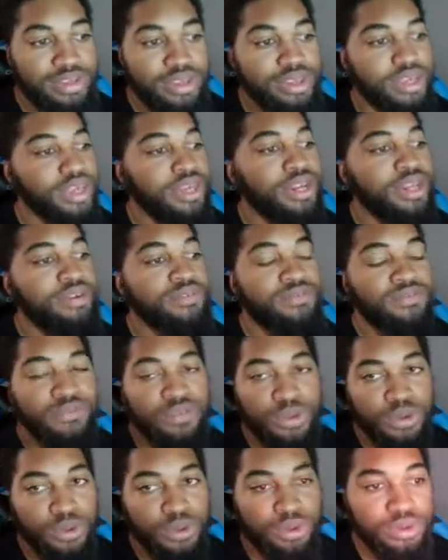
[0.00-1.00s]
to getting
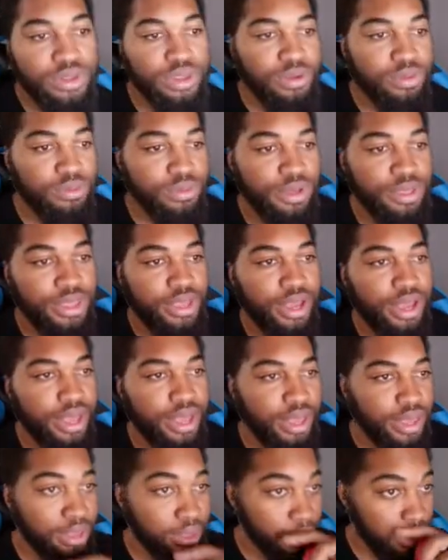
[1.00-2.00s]
food and whatnot,